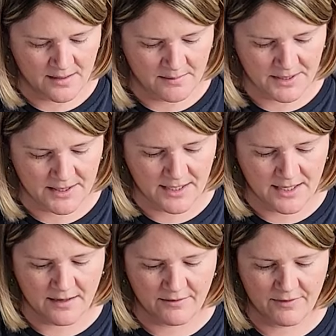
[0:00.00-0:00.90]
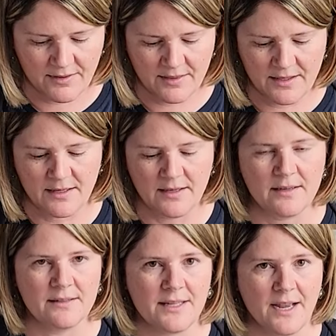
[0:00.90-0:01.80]
but they have the
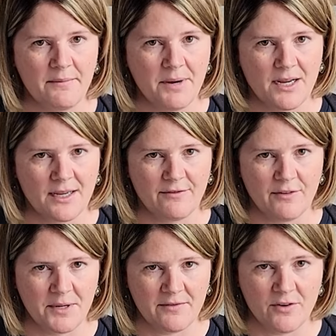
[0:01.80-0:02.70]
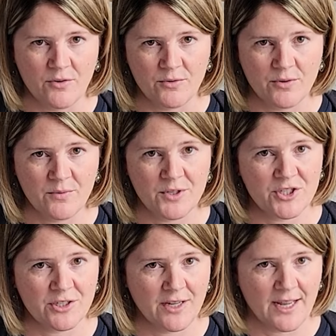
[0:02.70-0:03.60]
side pocket for my phone,
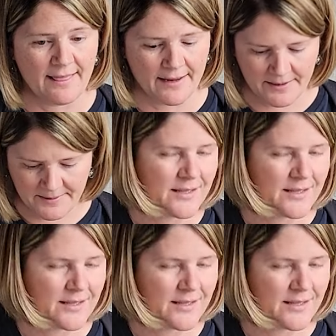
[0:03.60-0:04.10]
which I like.